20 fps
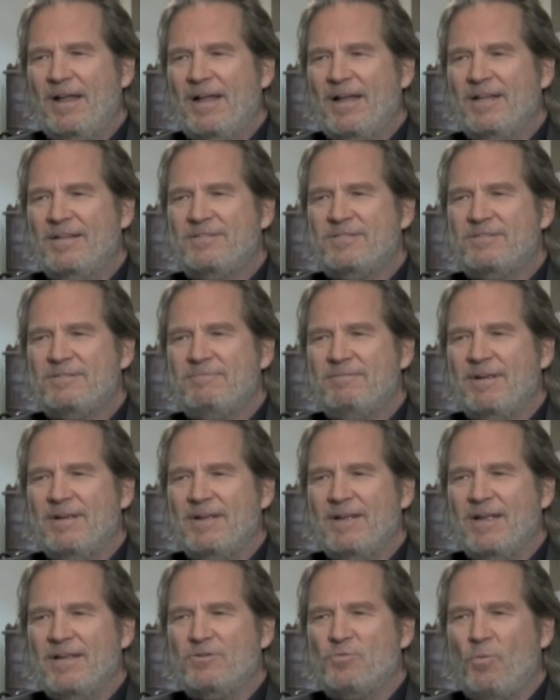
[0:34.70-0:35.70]

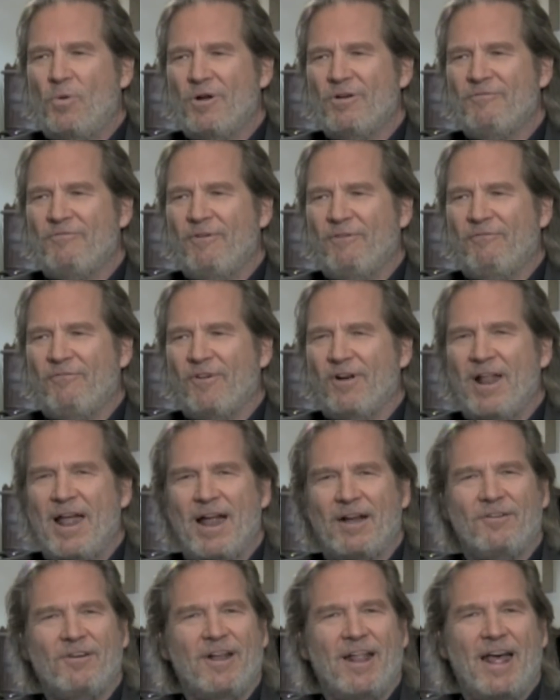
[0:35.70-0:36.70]
it's wonderful for an
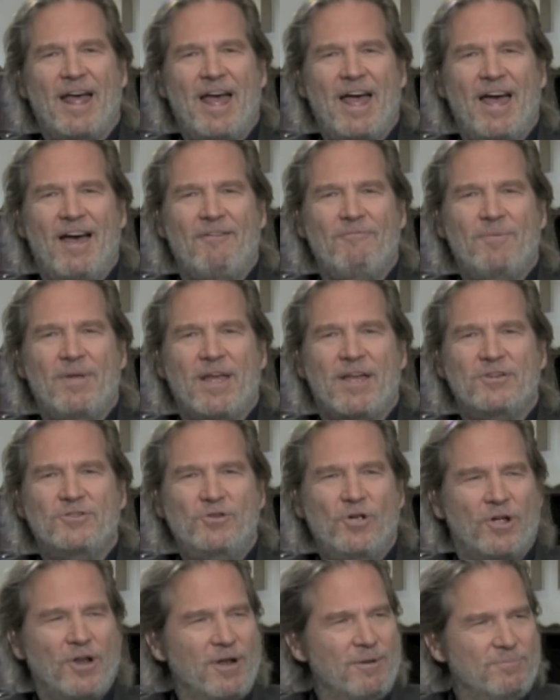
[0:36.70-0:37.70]
actor to have,
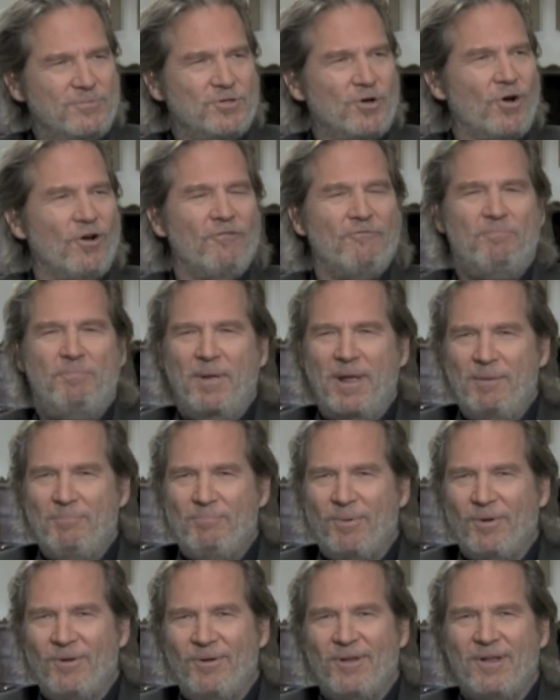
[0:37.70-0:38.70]
because you can observe
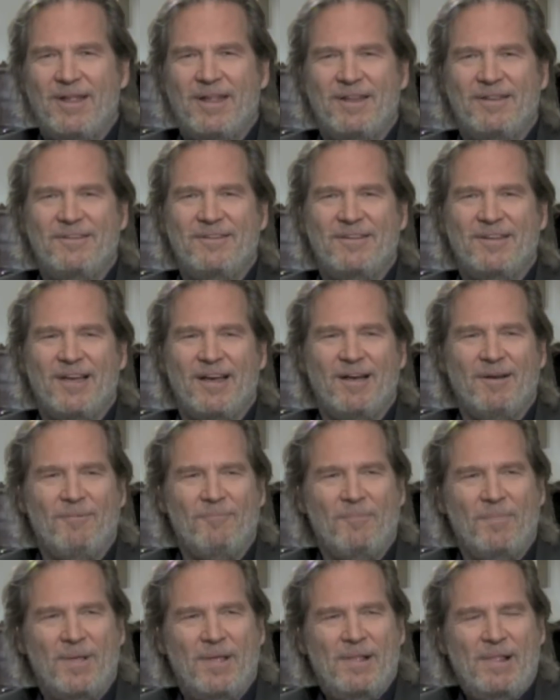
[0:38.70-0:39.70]
people,
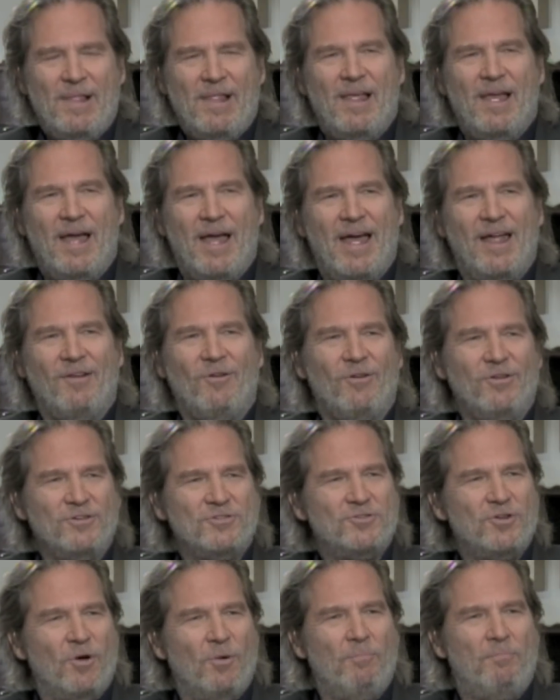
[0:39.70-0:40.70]
and
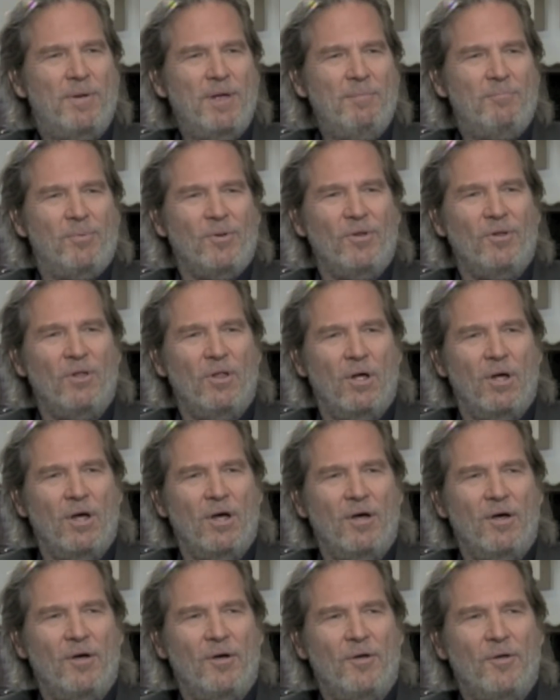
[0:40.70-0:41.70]
also
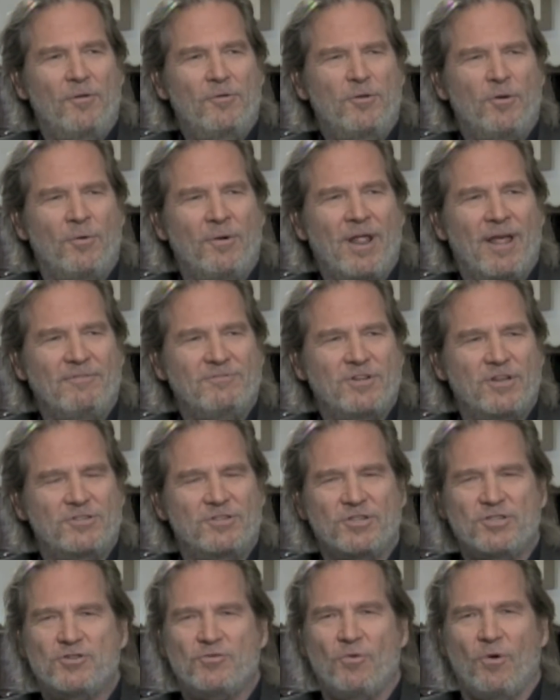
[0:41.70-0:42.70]
people don't have
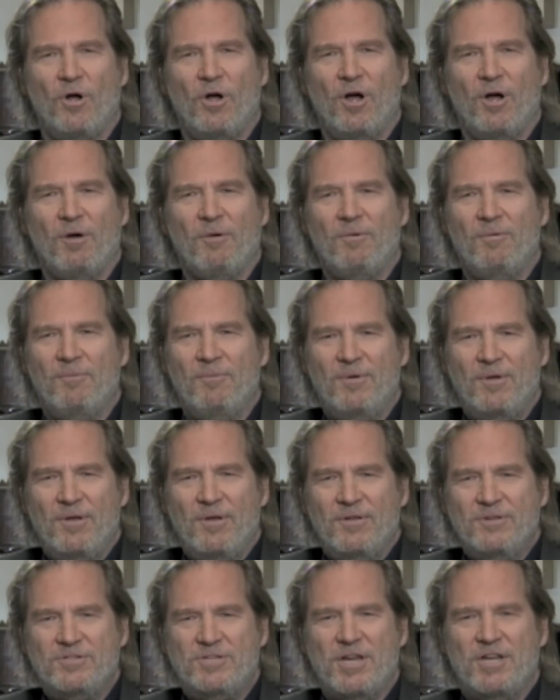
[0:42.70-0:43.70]
such a strong
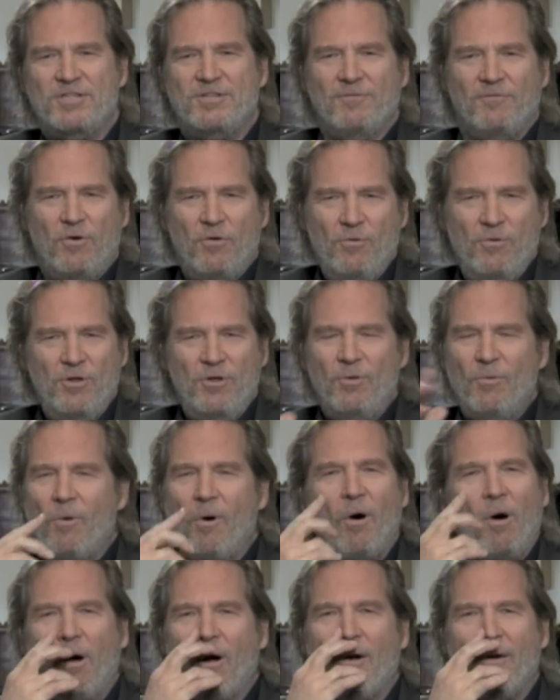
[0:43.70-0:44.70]
sense of who
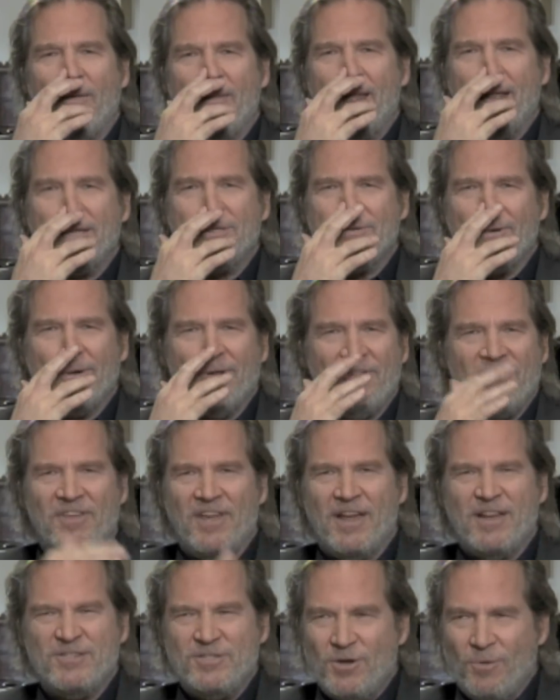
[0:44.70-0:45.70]
you are and that sort of
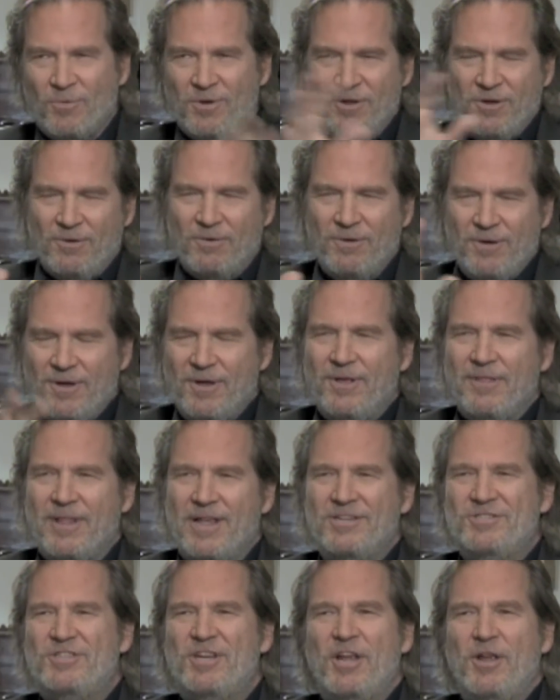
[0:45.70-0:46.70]
thing. So when
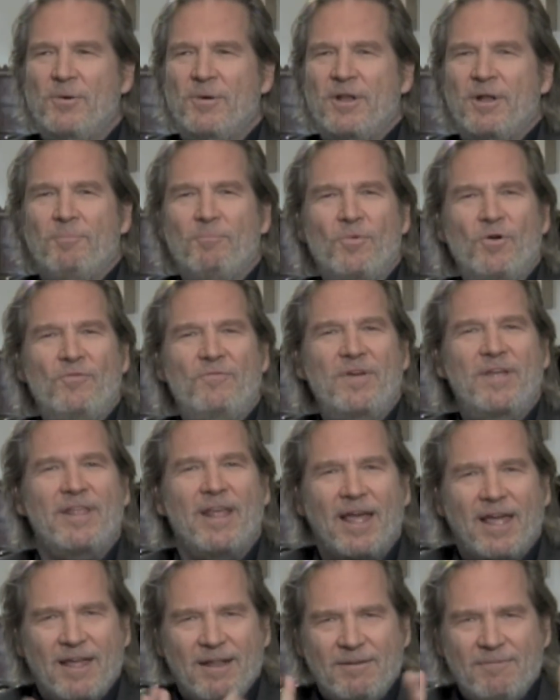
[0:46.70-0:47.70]
they see you in a movie,
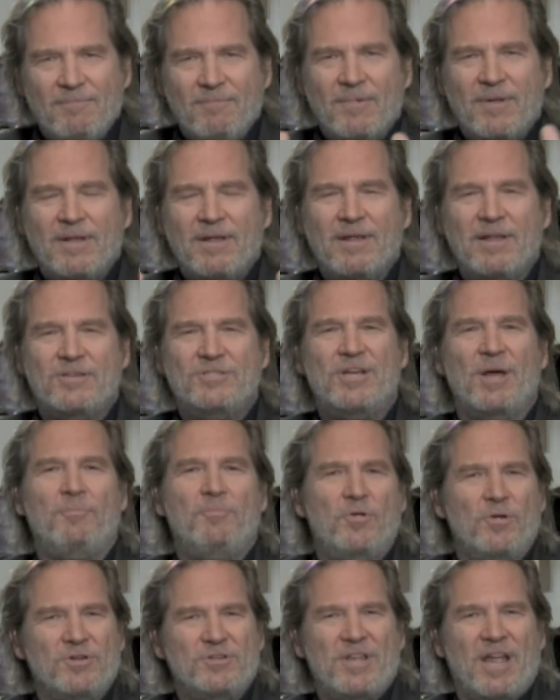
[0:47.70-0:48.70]
they can
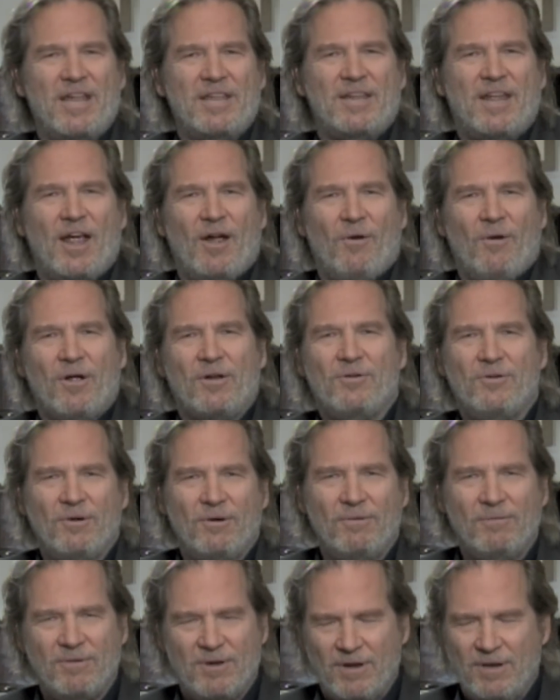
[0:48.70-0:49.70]
accept you as that
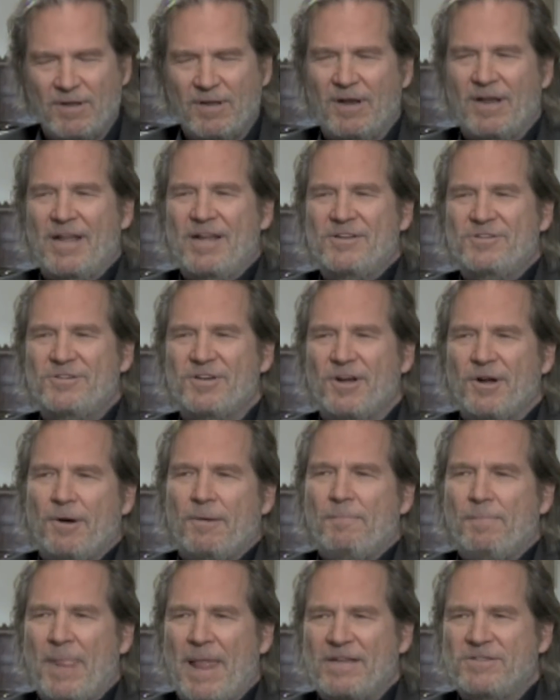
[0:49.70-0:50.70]
character a little
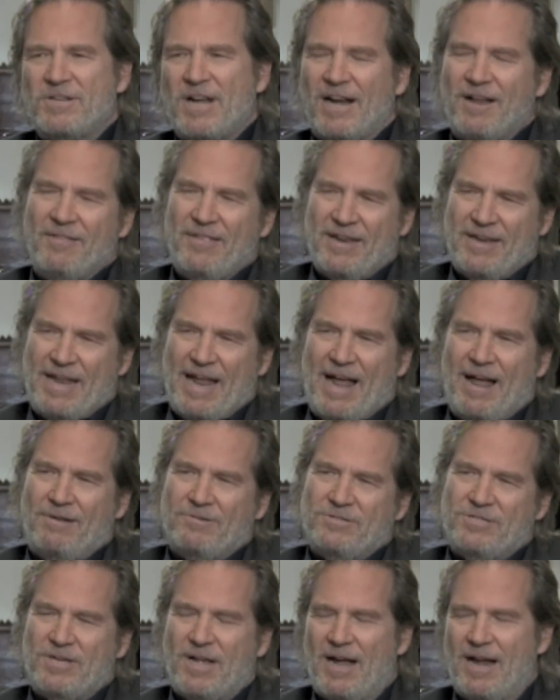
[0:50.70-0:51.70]
easier. That's kind of the
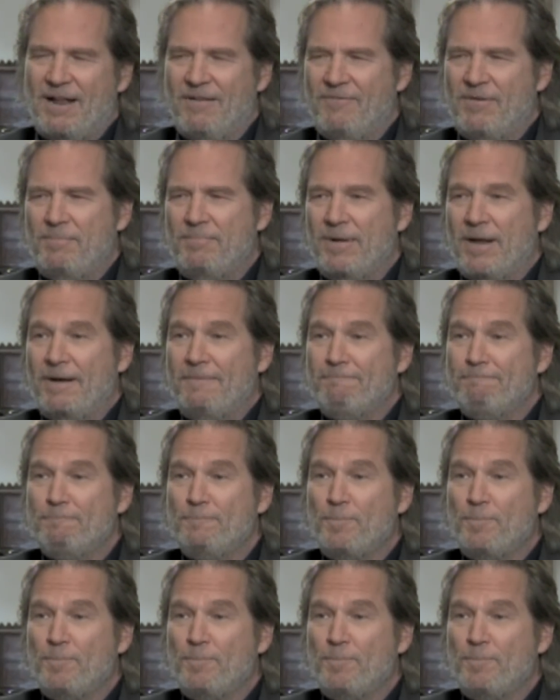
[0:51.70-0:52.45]
downside of it. But